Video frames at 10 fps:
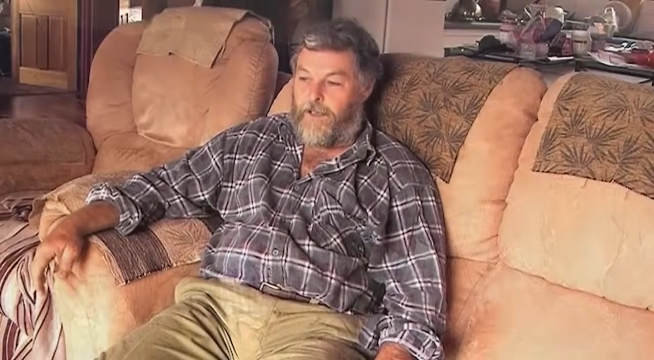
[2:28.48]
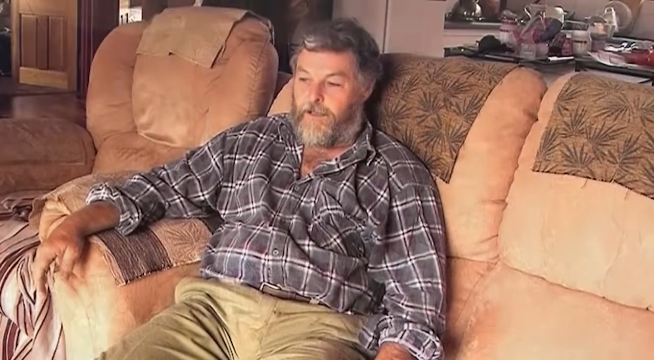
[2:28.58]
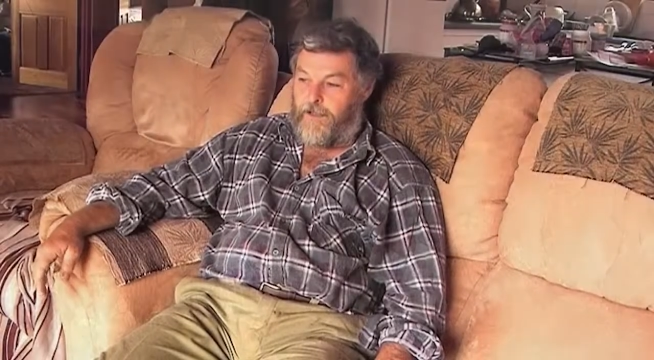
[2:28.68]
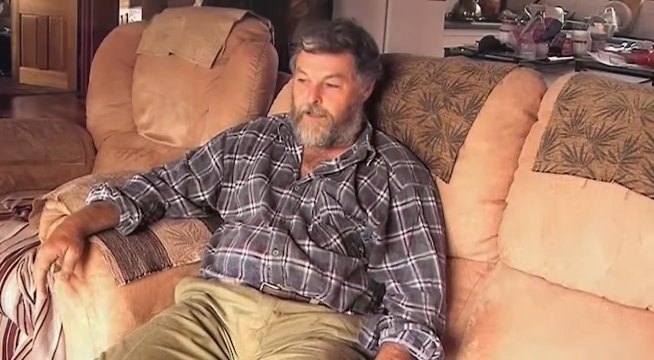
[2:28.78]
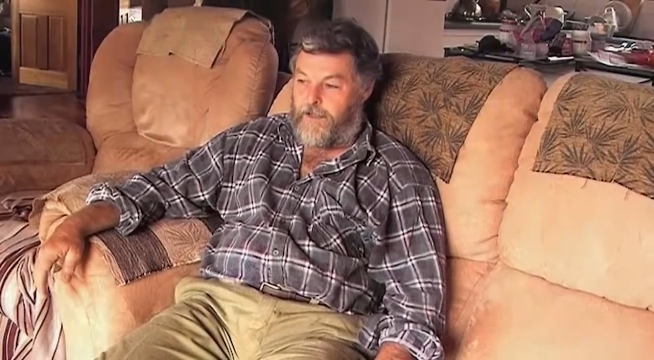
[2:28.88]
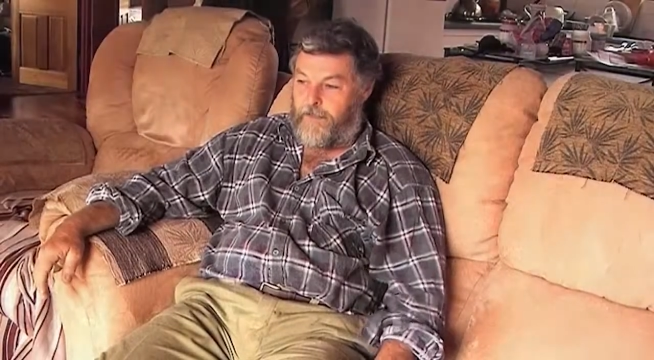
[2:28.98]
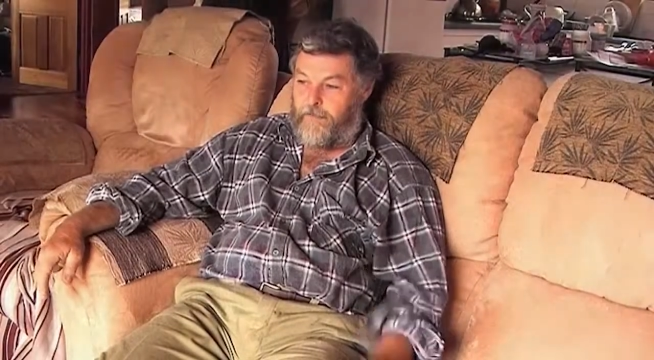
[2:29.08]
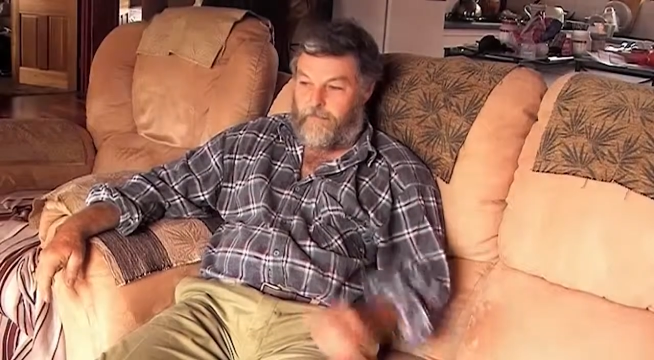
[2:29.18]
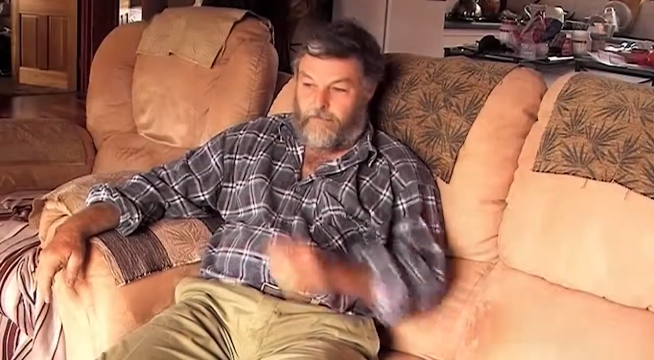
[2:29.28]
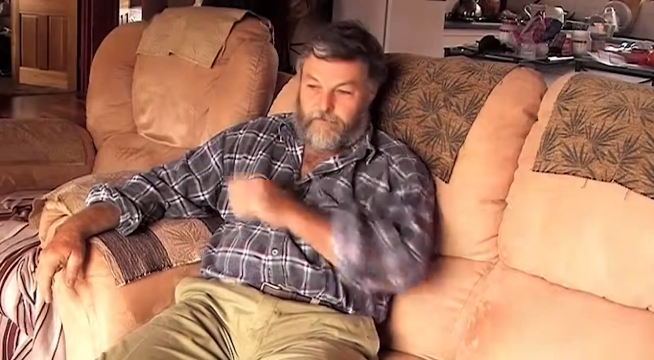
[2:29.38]
one just
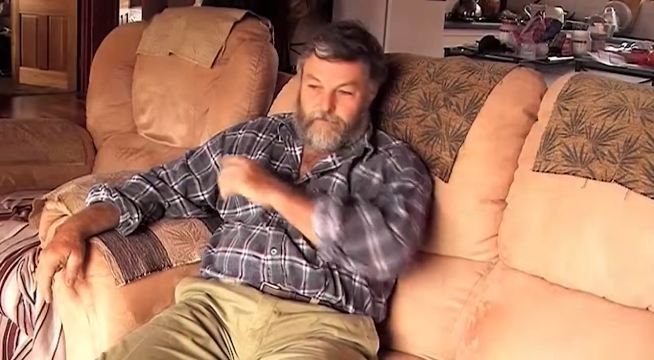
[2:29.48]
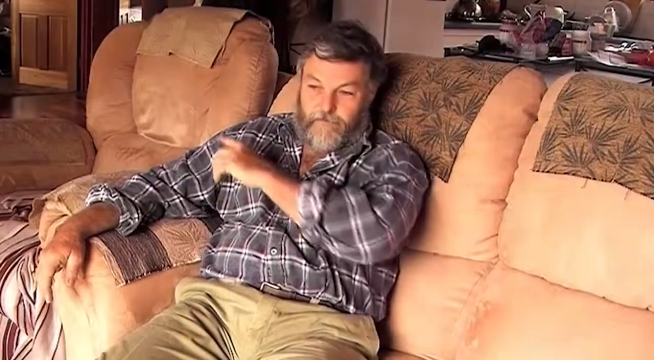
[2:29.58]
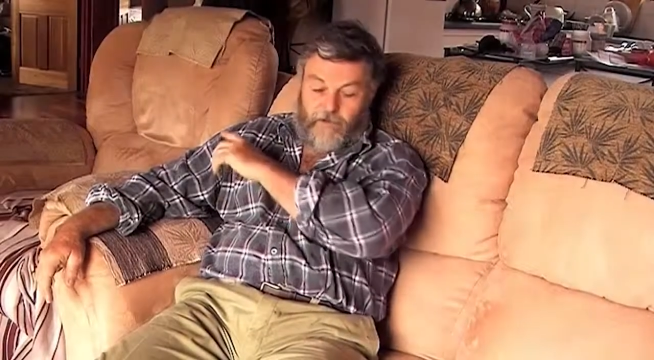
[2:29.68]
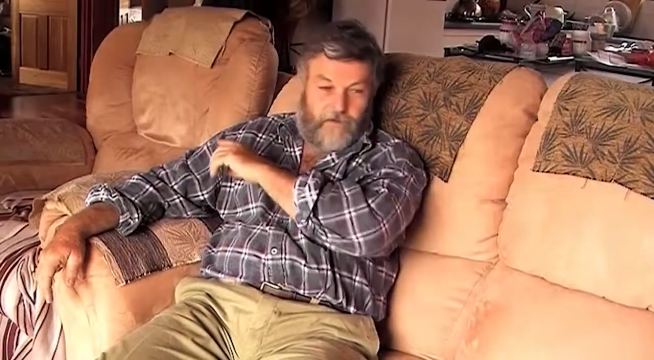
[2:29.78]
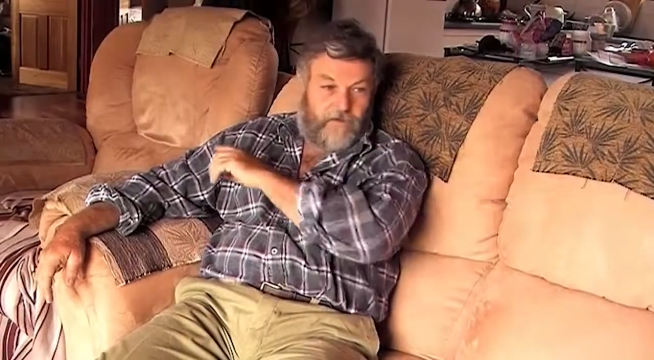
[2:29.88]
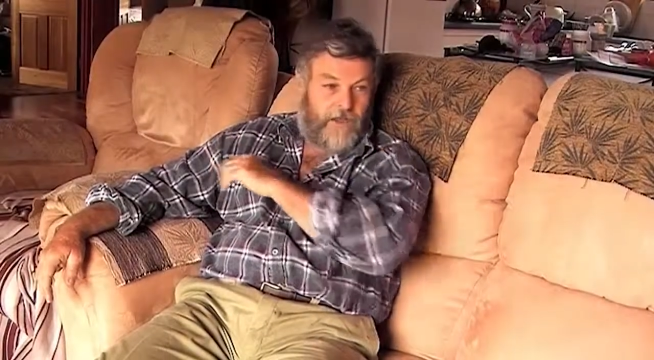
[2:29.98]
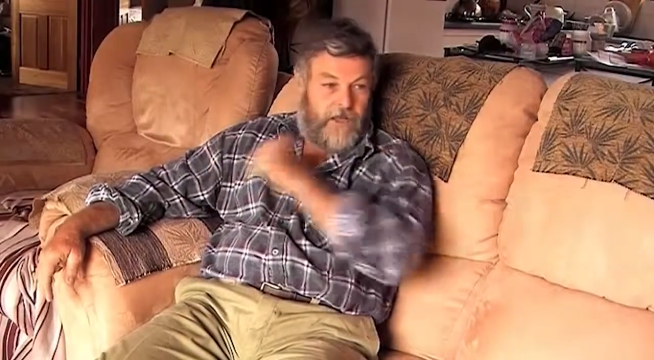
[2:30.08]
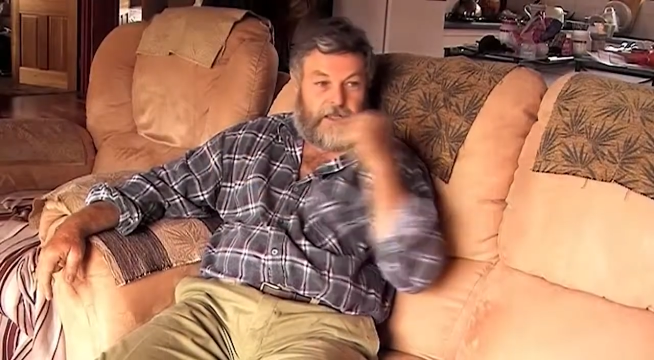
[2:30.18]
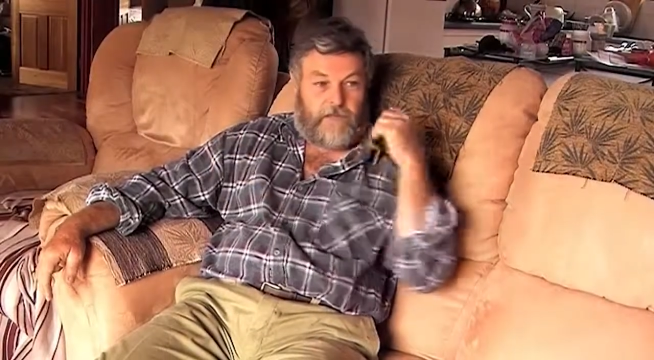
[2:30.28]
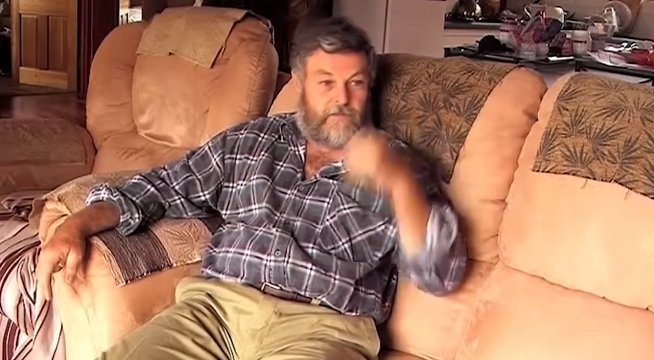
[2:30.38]
up on the
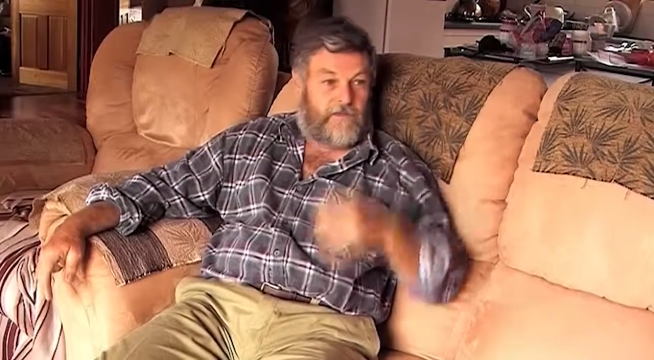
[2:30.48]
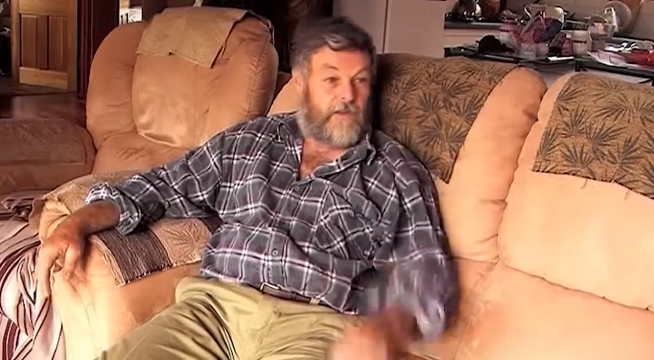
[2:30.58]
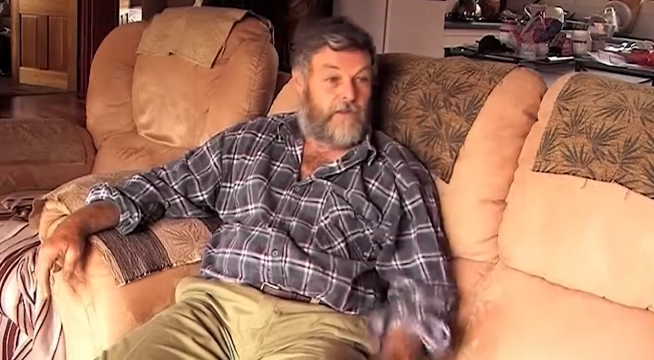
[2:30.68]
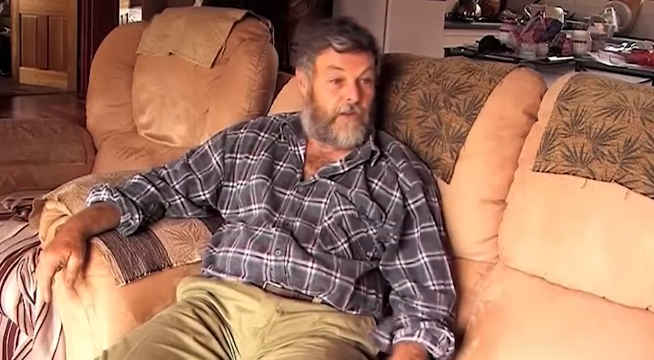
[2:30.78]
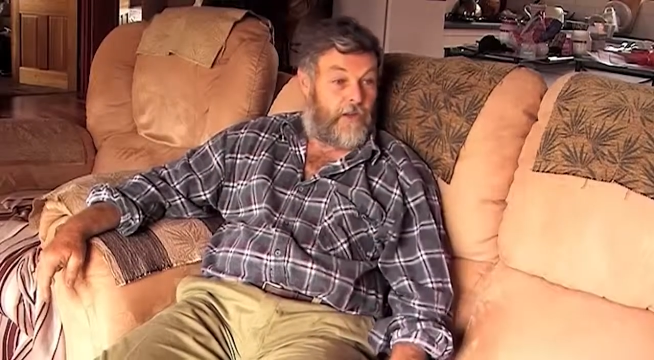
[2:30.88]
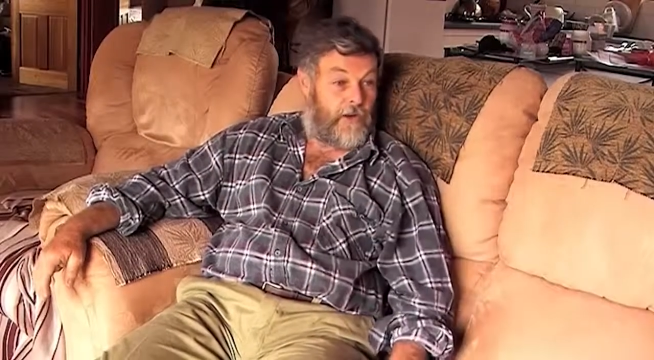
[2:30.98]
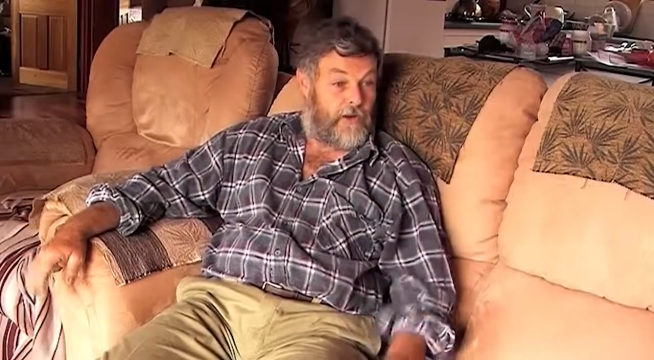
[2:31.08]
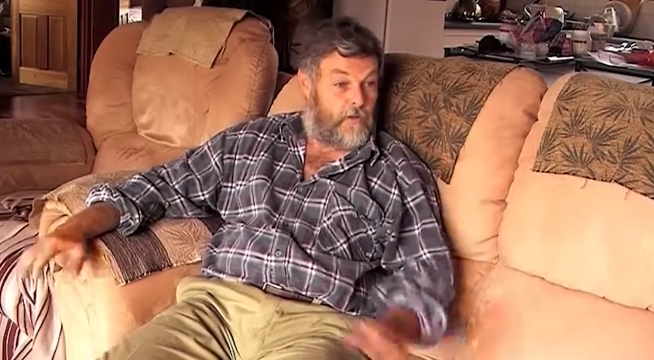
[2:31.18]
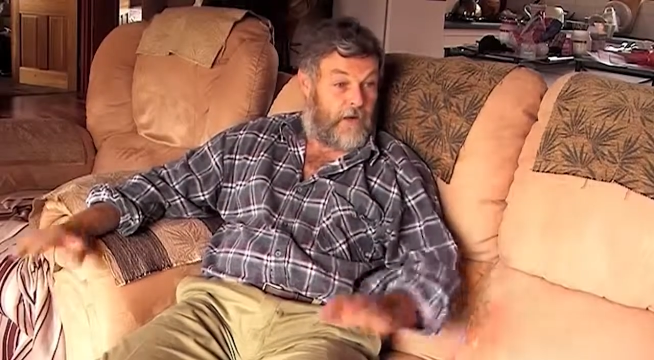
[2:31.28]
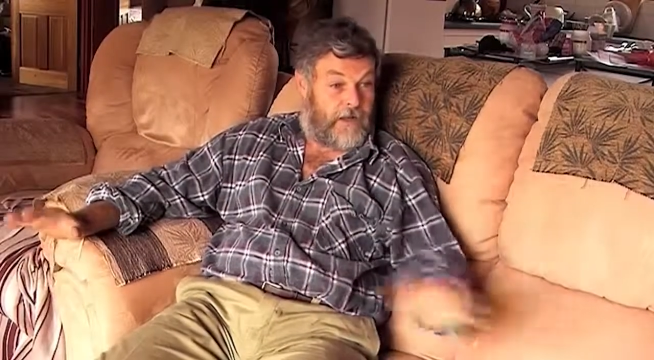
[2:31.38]
way out and we were on the
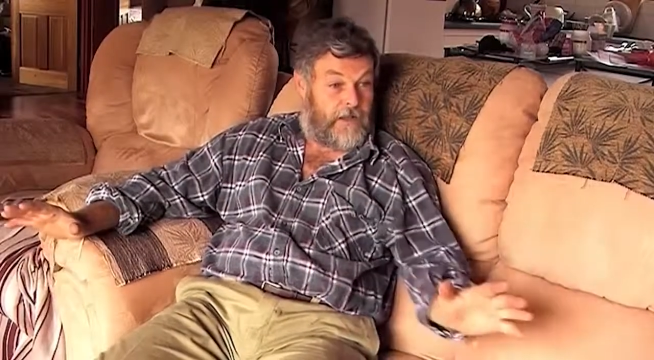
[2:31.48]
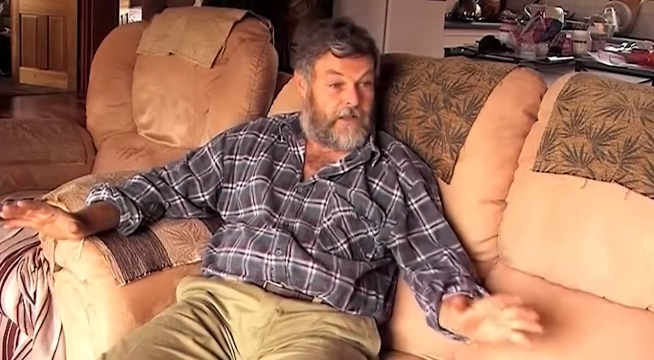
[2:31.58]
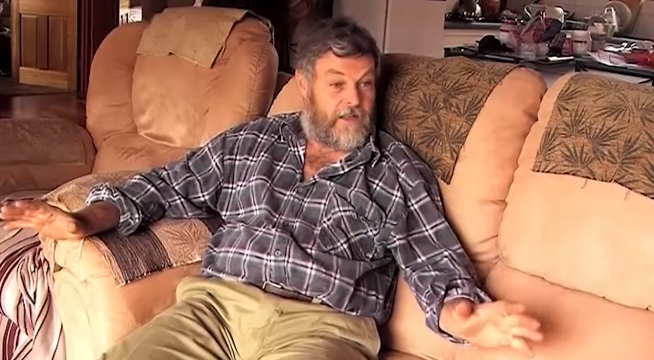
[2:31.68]
third one